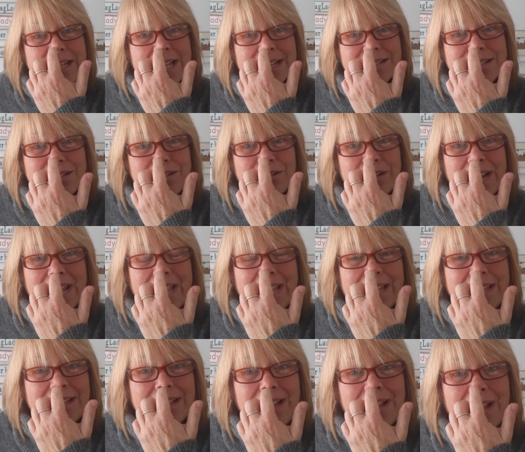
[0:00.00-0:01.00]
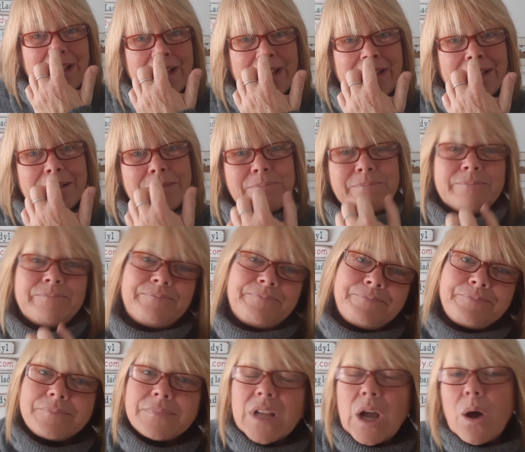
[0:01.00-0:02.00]
yesterday. I'm
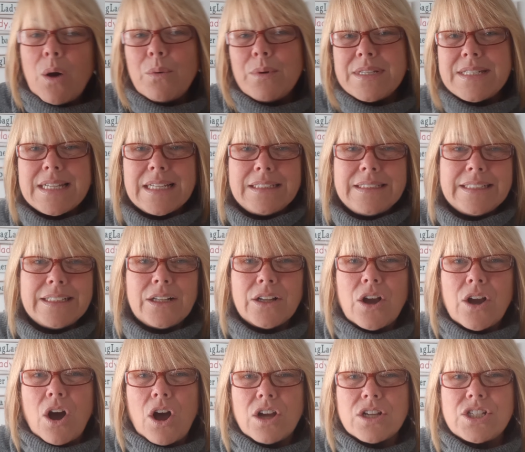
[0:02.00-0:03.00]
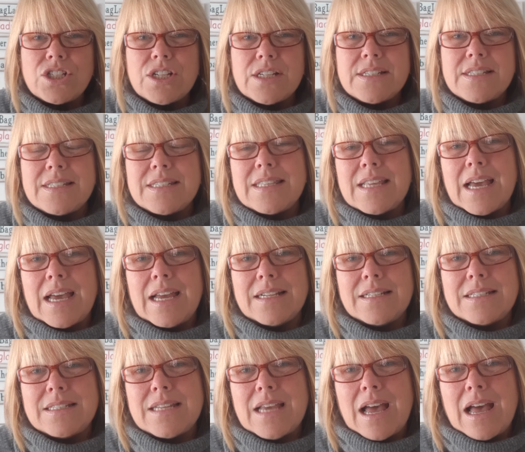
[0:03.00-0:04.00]
always a little cautious
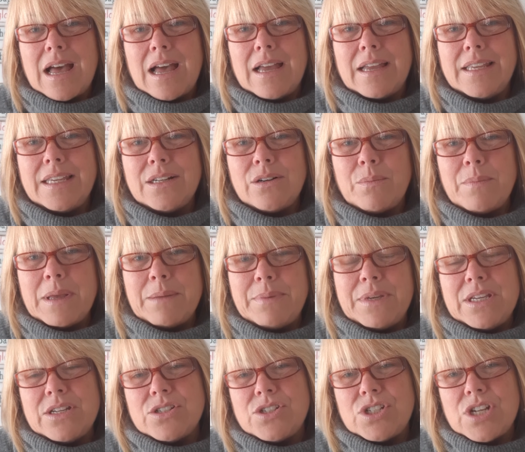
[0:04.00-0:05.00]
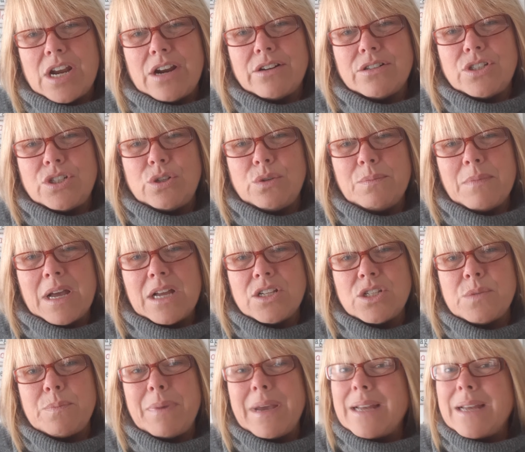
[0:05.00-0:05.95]
that, you know, maybe you share too much.